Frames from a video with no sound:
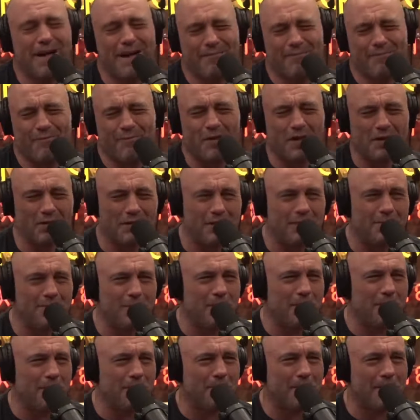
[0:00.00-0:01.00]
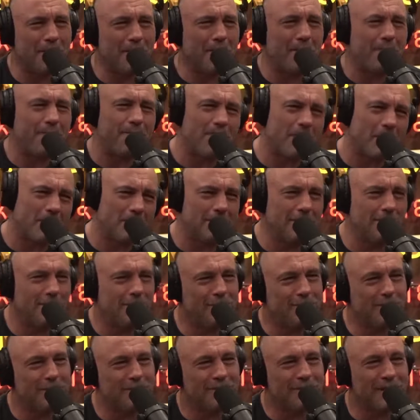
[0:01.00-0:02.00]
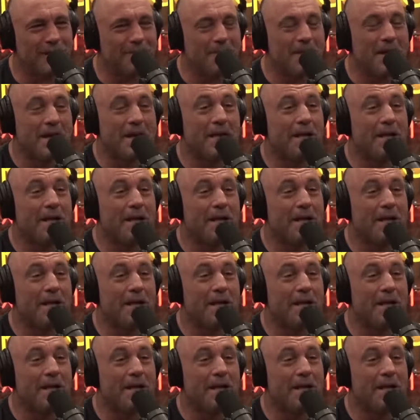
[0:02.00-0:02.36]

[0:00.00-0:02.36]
Fuck these people, man. I'm gonna fuck these dudes up.